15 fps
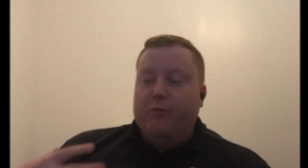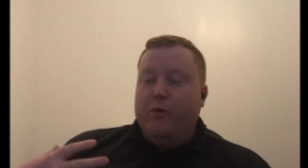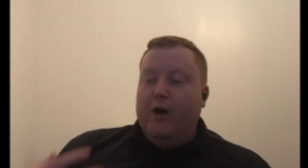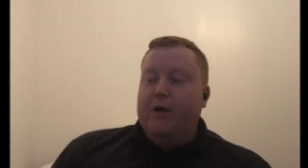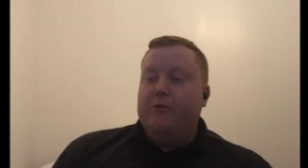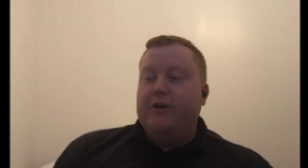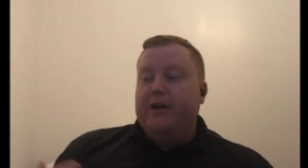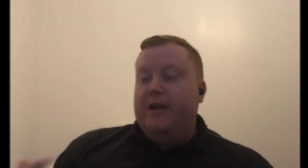
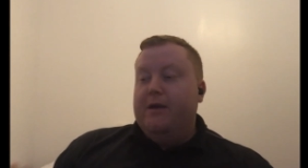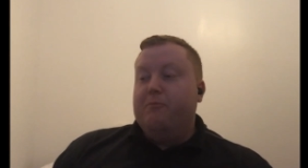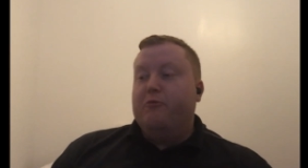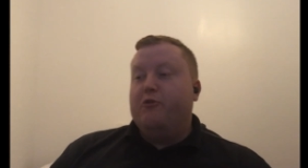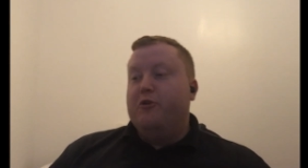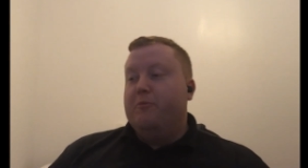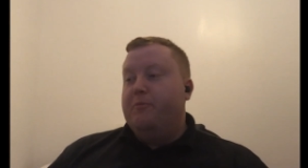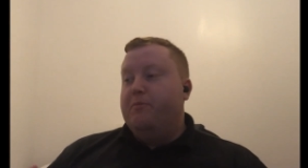why would an
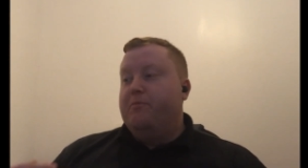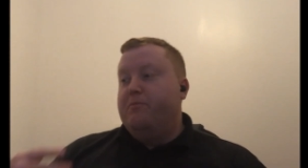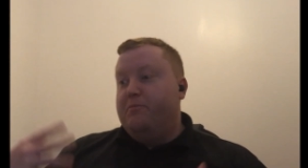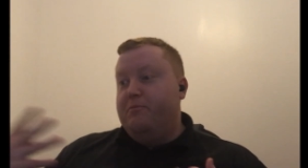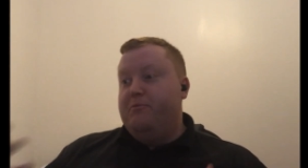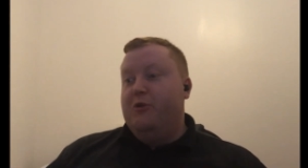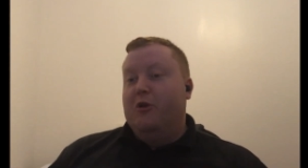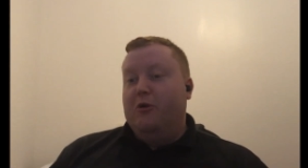emperor,
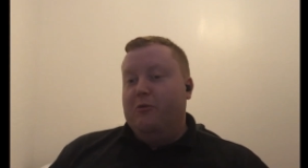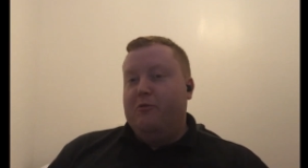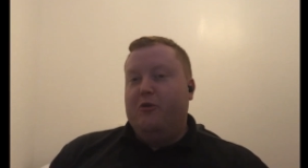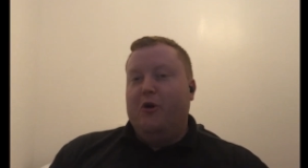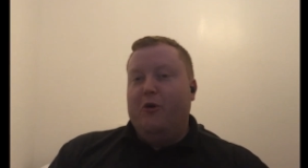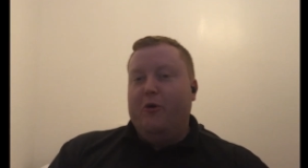go